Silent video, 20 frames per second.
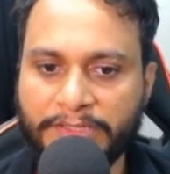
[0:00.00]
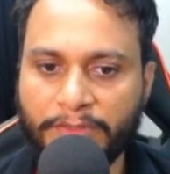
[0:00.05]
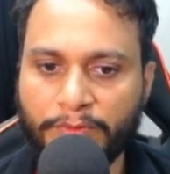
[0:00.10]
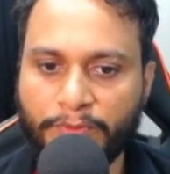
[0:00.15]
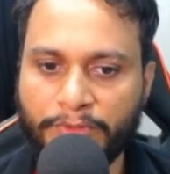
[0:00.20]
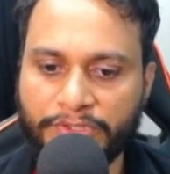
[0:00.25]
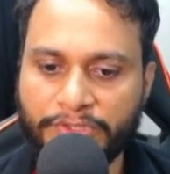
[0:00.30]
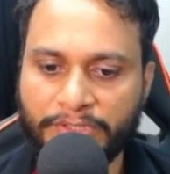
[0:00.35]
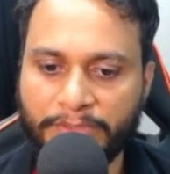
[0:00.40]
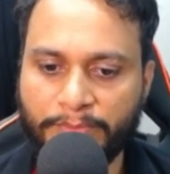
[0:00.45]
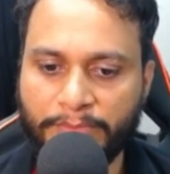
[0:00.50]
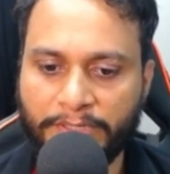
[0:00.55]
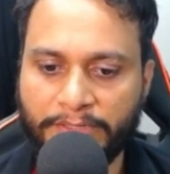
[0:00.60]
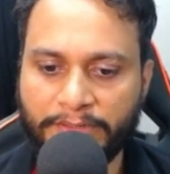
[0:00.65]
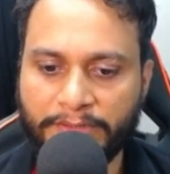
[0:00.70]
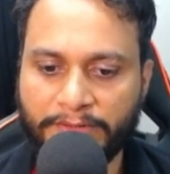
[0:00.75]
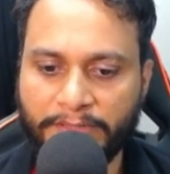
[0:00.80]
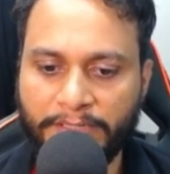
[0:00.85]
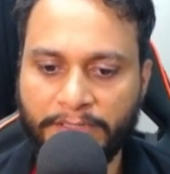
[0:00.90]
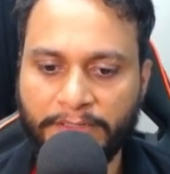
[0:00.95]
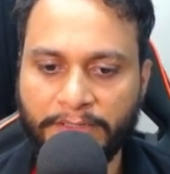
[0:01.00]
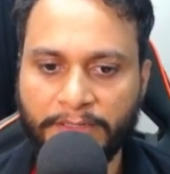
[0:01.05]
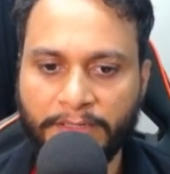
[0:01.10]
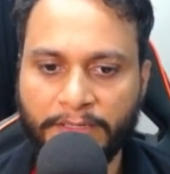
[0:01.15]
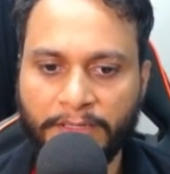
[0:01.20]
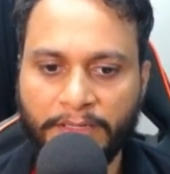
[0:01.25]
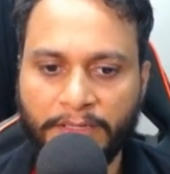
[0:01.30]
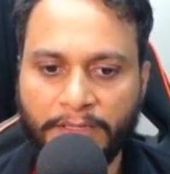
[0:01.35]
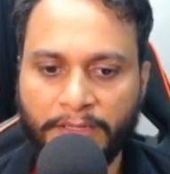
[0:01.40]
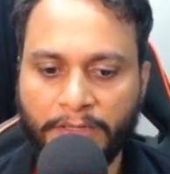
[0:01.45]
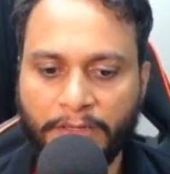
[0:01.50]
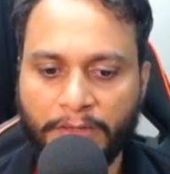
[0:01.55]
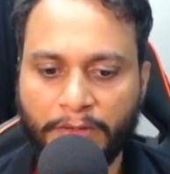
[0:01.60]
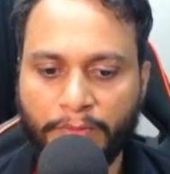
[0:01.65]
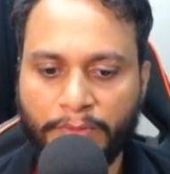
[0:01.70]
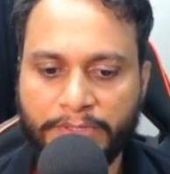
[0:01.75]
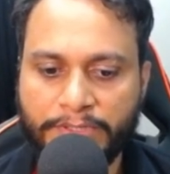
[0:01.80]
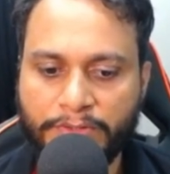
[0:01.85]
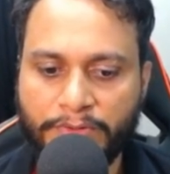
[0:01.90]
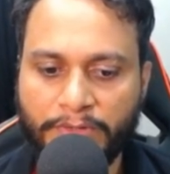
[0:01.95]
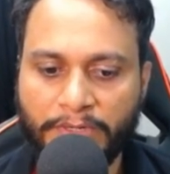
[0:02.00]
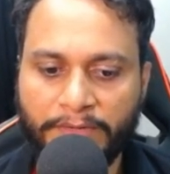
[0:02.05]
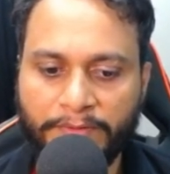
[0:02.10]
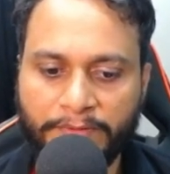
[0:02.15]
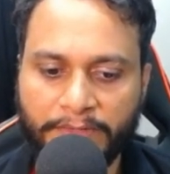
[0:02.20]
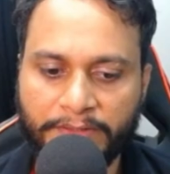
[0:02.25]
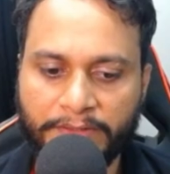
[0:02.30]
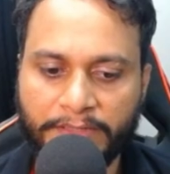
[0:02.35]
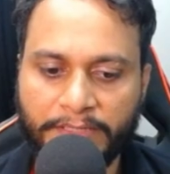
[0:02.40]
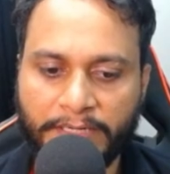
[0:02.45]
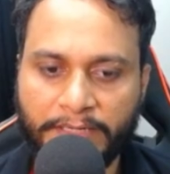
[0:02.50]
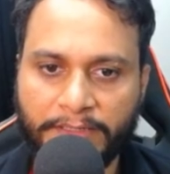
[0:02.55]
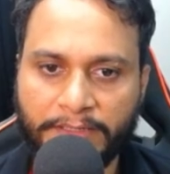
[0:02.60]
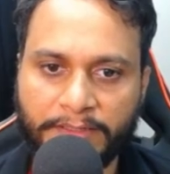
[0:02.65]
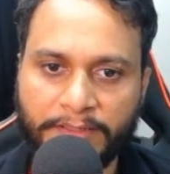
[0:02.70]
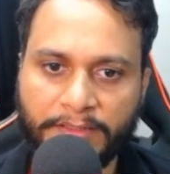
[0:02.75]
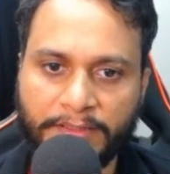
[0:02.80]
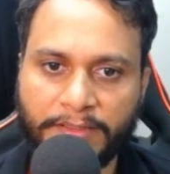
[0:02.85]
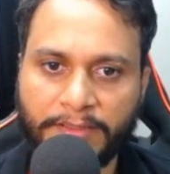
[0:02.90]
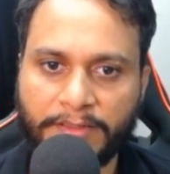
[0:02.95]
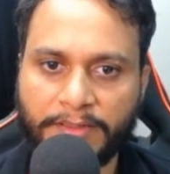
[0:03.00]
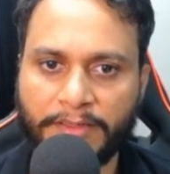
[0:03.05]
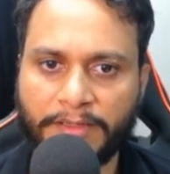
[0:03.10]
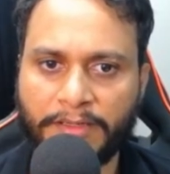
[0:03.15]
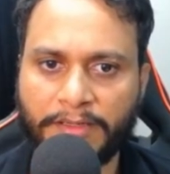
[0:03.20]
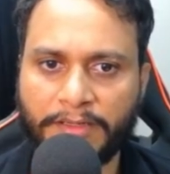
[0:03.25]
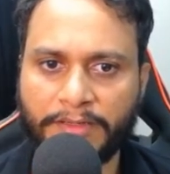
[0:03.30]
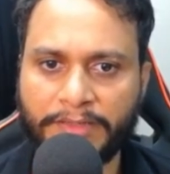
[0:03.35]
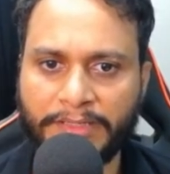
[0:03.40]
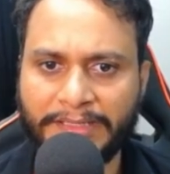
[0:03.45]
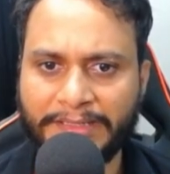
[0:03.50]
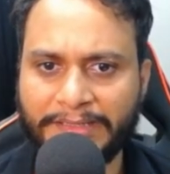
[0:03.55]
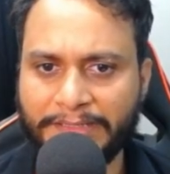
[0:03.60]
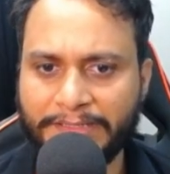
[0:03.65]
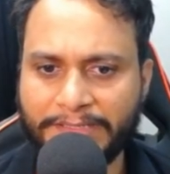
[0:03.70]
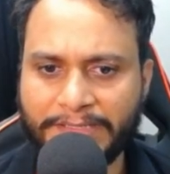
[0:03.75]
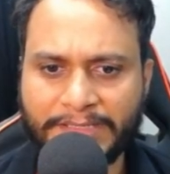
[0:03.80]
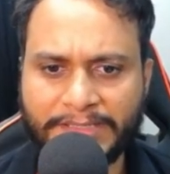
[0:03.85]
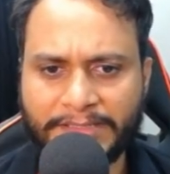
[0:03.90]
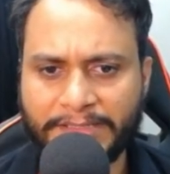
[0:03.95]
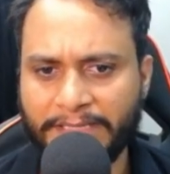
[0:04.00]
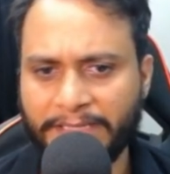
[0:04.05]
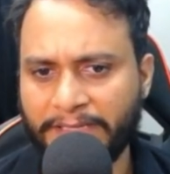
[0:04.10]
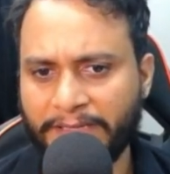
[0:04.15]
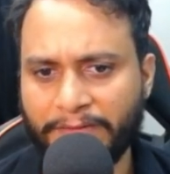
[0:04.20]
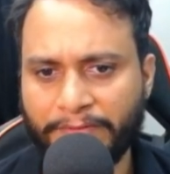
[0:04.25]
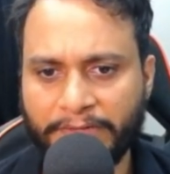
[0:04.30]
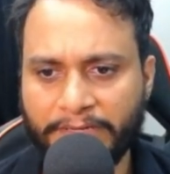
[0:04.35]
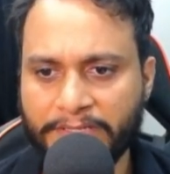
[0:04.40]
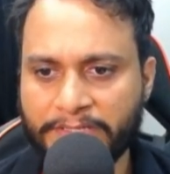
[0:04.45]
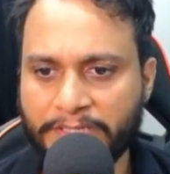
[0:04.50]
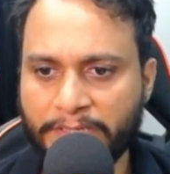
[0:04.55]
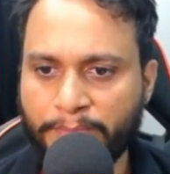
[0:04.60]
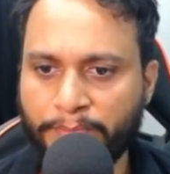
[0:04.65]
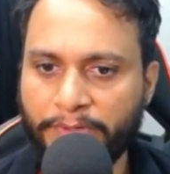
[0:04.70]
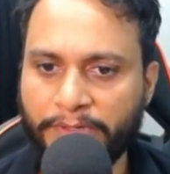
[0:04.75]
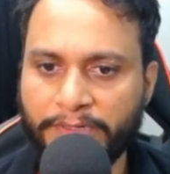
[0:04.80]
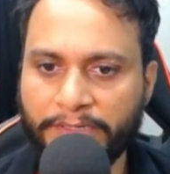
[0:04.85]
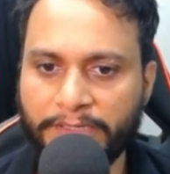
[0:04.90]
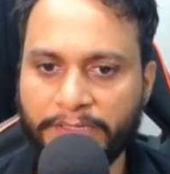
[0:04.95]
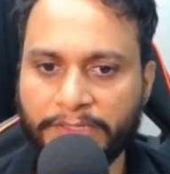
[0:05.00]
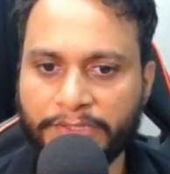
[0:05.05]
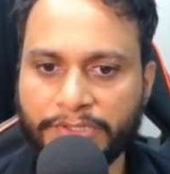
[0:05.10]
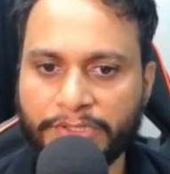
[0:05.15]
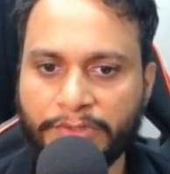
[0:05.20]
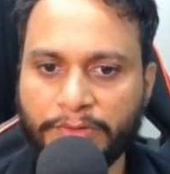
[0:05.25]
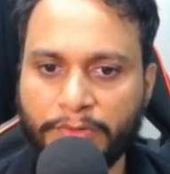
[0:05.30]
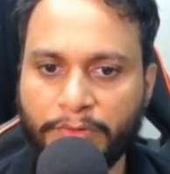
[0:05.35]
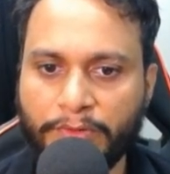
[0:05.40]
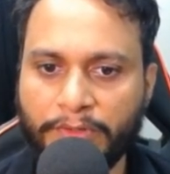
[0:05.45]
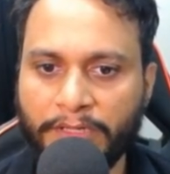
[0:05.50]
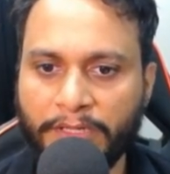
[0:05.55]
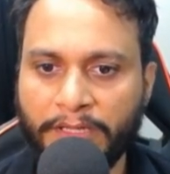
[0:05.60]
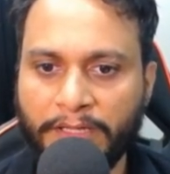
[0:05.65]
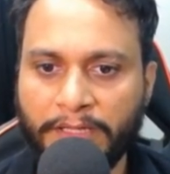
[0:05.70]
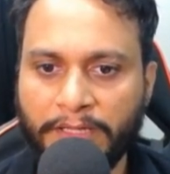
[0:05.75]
the question better, right? Once you have done that, then this is like a very simple recursion code.